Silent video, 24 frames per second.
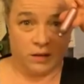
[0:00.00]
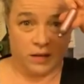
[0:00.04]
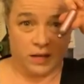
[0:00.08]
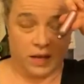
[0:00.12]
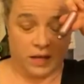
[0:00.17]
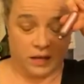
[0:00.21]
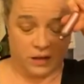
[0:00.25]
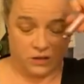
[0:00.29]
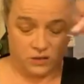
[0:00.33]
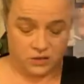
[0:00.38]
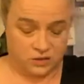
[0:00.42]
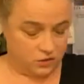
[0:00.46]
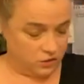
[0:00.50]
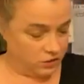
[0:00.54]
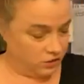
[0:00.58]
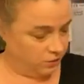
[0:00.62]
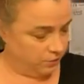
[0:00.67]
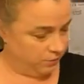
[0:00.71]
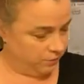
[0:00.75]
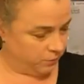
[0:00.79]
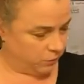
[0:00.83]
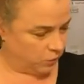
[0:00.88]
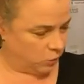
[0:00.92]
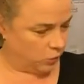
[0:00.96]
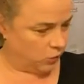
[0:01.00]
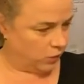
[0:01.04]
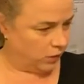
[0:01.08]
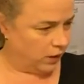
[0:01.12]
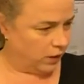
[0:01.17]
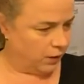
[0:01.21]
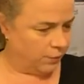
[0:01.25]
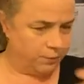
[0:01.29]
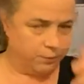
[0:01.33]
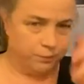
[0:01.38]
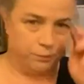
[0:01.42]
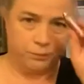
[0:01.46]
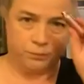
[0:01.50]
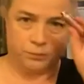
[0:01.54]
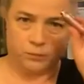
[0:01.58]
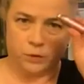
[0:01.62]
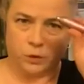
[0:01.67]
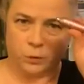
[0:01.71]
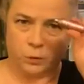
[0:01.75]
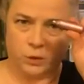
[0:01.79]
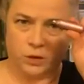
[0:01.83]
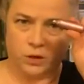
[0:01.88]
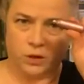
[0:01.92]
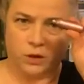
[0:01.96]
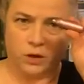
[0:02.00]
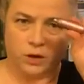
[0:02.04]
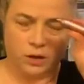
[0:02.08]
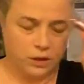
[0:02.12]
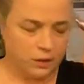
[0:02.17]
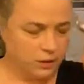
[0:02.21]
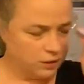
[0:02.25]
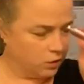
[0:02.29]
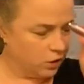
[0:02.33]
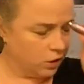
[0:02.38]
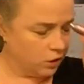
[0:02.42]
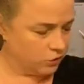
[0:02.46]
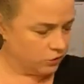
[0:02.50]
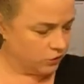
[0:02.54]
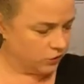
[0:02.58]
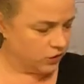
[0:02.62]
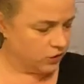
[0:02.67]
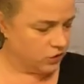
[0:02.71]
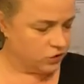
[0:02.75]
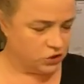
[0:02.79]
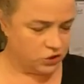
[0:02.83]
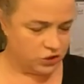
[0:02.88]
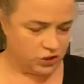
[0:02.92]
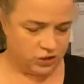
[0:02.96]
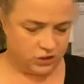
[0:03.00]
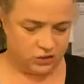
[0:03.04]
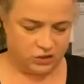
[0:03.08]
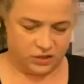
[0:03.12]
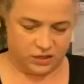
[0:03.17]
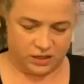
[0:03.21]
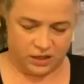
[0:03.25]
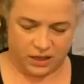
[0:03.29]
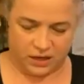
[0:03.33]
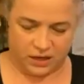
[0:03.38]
canister, or what do you call it, cartridge, into the